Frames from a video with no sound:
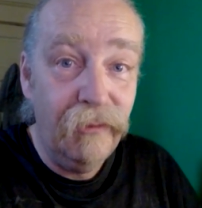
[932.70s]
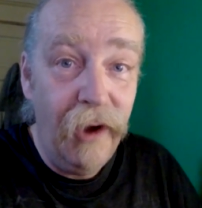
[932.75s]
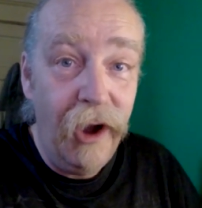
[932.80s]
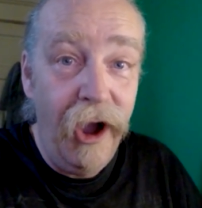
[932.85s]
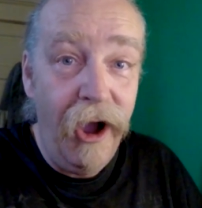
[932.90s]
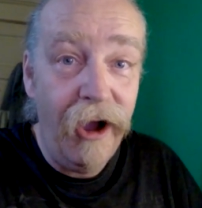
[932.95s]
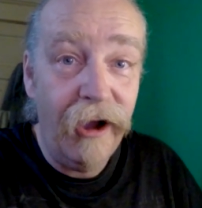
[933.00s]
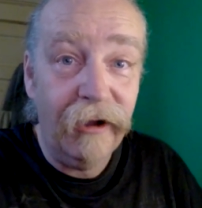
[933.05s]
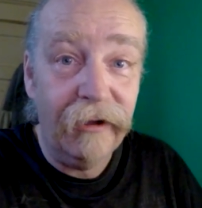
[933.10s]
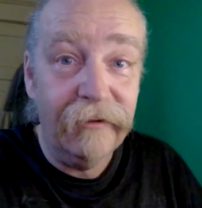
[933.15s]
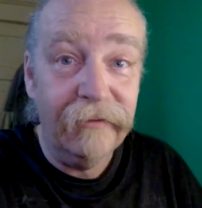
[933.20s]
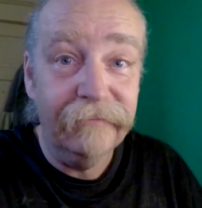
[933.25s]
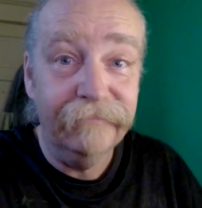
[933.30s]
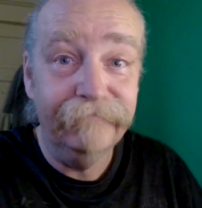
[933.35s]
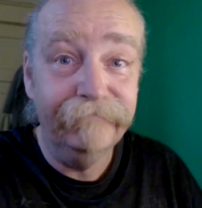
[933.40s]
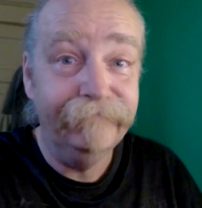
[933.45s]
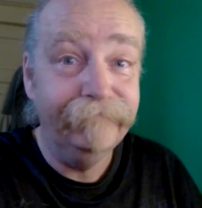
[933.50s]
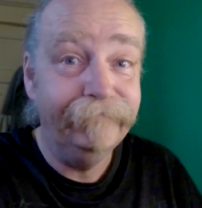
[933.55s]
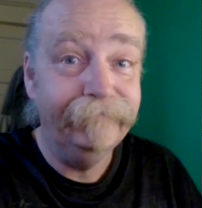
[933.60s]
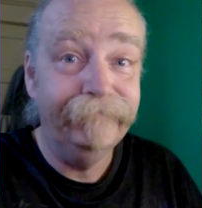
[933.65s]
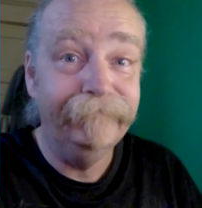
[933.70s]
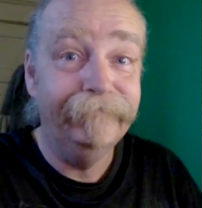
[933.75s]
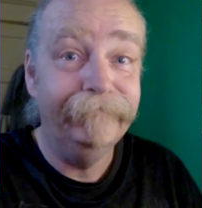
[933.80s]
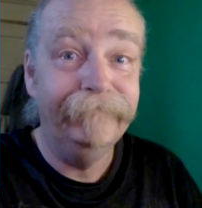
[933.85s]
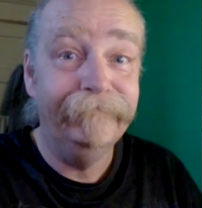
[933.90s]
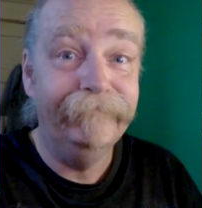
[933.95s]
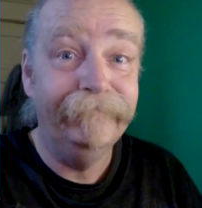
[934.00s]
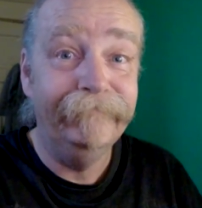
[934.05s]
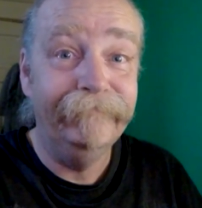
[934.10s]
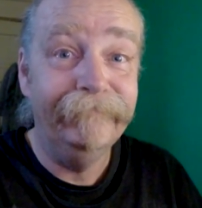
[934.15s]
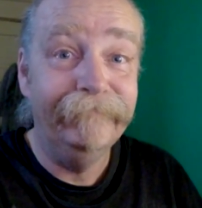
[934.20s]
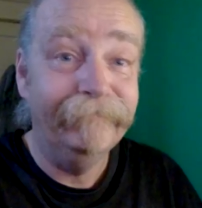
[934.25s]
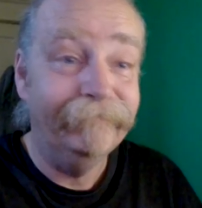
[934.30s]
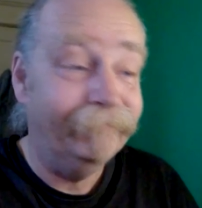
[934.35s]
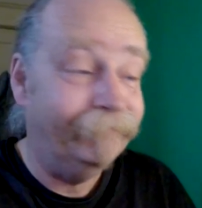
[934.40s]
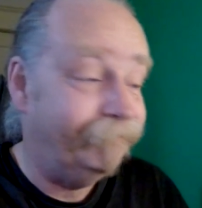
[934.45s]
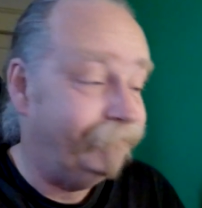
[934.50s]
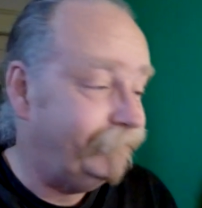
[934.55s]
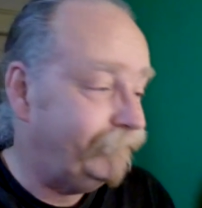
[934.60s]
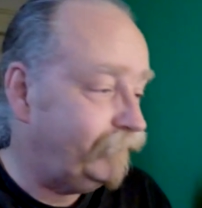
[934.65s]
wrong. You're a fucking
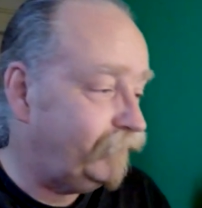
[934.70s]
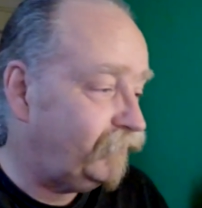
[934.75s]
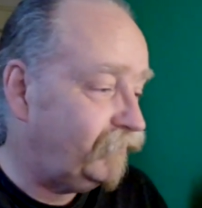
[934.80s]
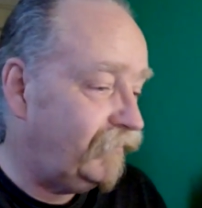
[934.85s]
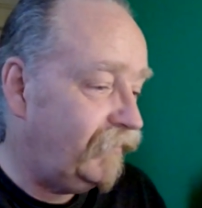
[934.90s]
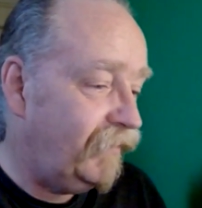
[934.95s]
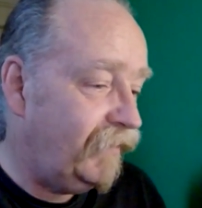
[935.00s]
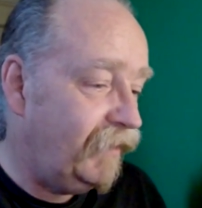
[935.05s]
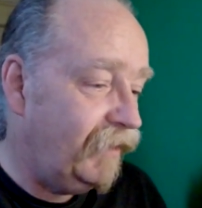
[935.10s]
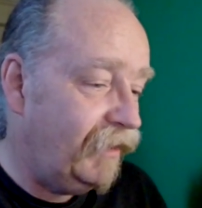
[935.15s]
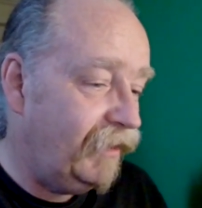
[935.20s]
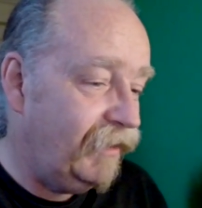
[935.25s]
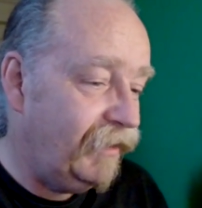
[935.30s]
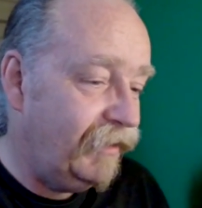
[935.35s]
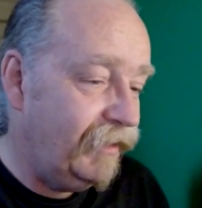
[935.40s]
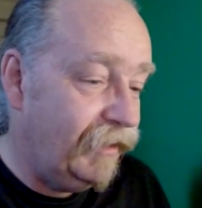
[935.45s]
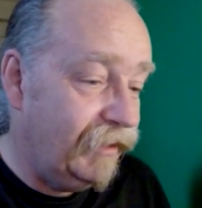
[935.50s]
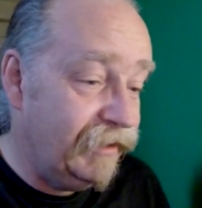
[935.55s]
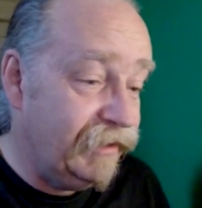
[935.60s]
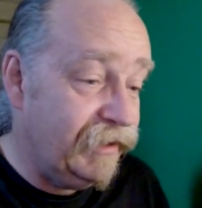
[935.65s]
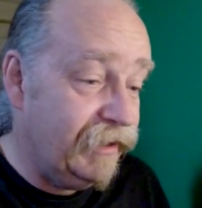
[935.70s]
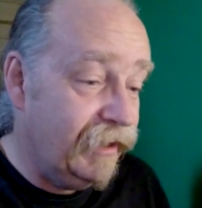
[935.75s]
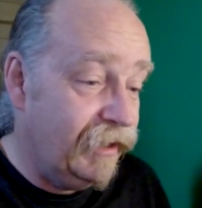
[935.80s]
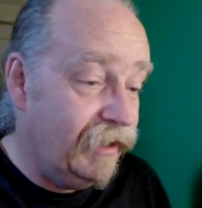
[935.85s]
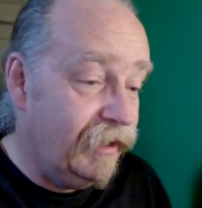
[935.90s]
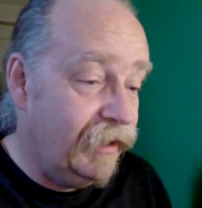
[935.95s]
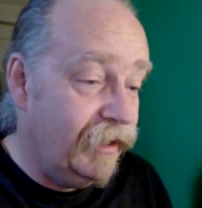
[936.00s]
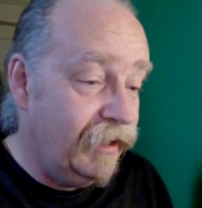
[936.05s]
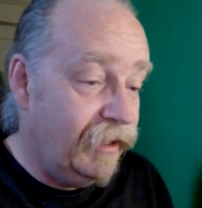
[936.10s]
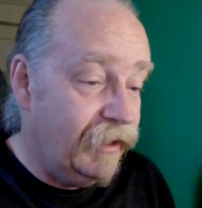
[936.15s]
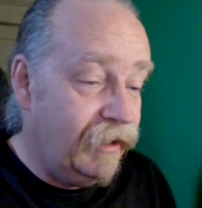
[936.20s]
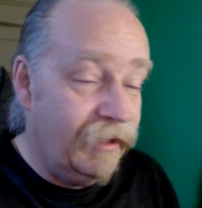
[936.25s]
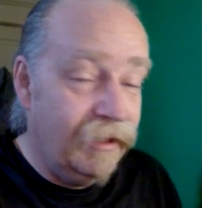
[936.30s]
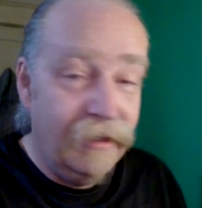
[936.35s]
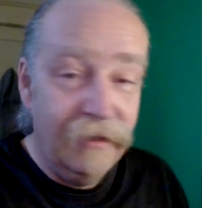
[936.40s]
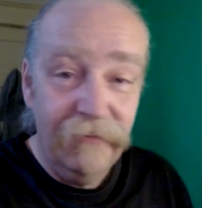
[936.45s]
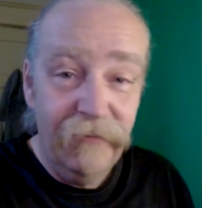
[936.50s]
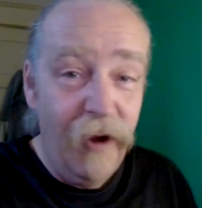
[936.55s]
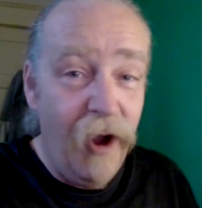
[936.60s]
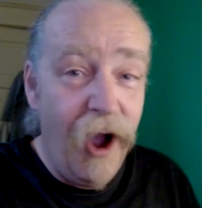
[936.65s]
hypocrite. Um,
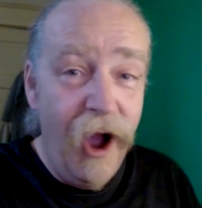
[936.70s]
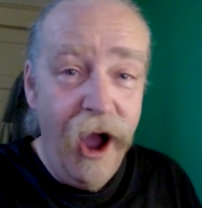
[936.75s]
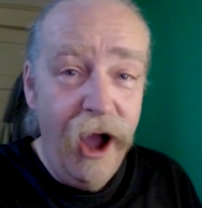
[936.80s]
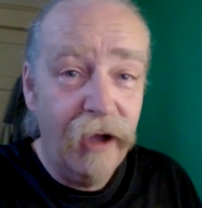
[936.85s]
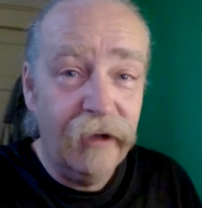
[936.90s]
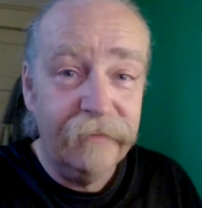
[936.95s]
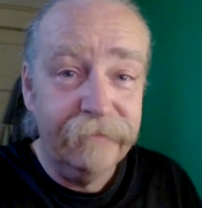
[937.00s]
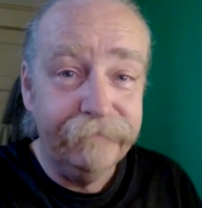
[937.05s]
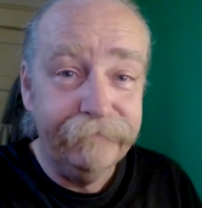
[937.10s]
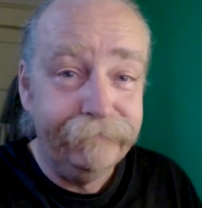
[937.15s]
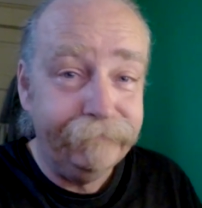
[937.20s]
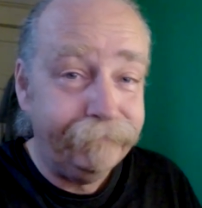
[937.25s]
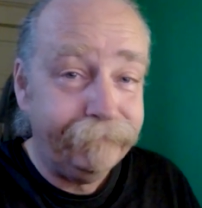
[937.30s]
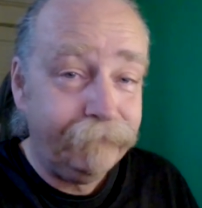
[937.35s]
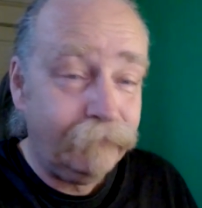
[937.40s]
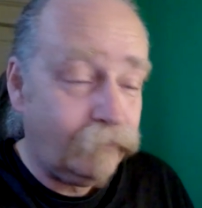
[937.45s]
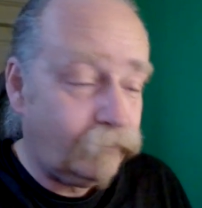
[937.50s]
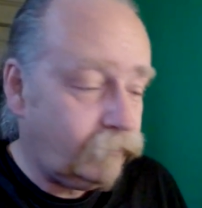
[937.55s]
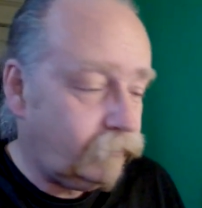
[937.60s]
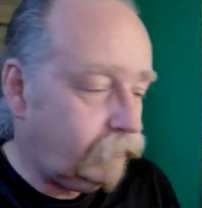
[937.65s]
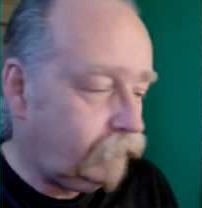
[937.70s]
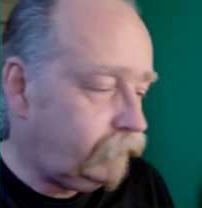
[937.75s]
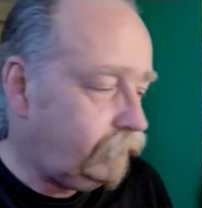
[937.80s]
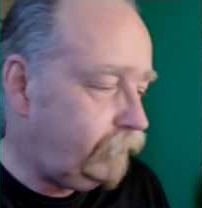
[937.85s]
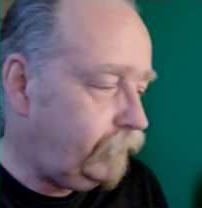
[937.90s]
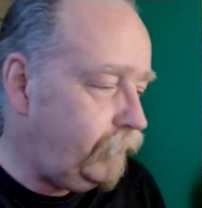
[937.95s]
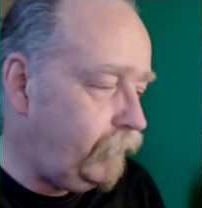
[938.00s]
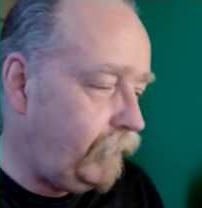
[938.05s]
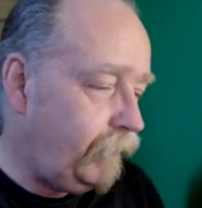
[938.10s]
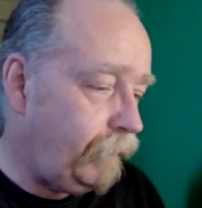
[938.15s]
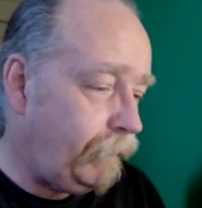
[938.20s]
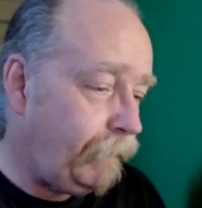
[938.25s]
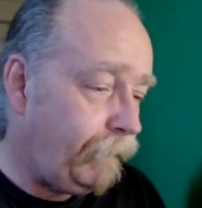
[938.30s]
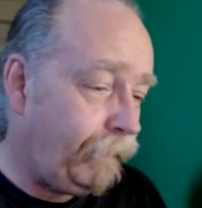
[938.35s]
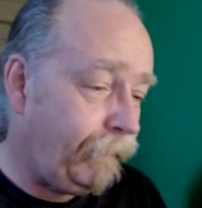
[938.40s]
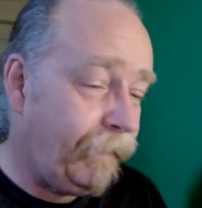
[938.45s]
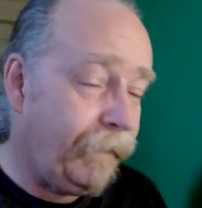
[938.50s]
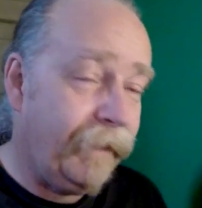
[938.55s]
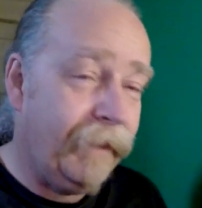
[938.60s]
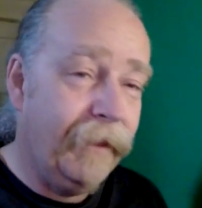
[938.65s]
but wrong. Yeah, you know, so this guy
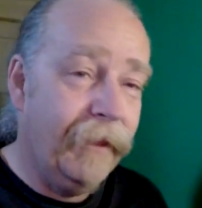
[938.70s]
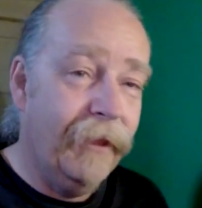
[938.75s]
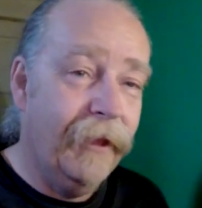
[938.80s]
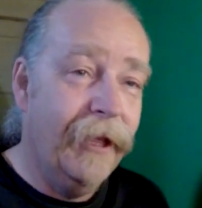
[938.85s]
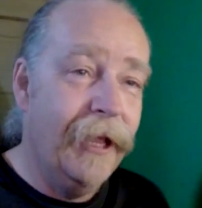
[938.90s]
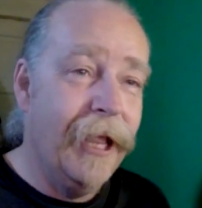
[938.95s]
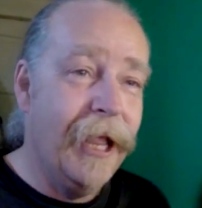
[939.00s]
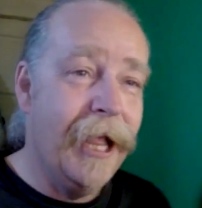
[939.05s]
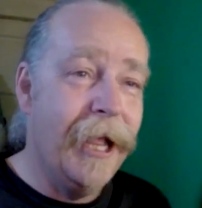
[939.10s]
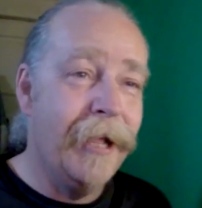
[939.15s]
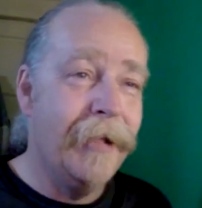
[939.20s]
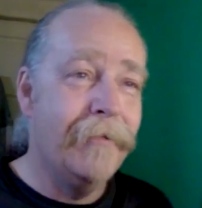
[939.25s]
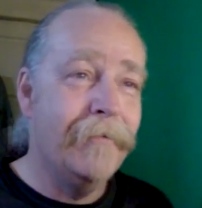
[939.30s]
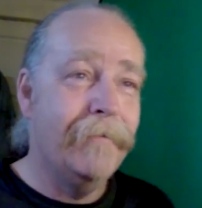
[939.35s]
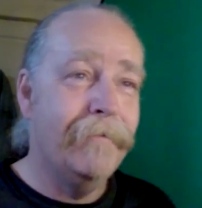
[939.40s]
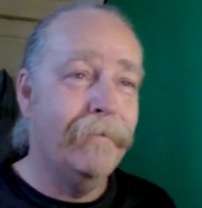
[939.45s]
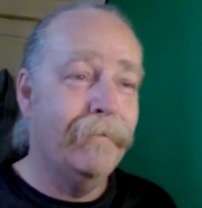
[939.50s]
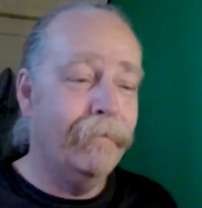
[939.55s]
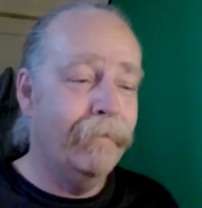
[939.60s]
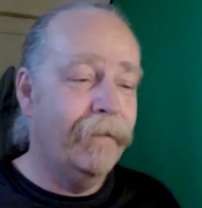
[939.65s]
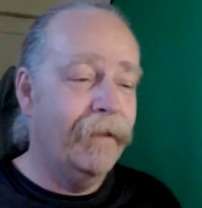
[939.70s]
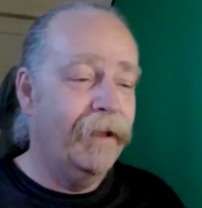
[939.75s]
is a moron and an idiot.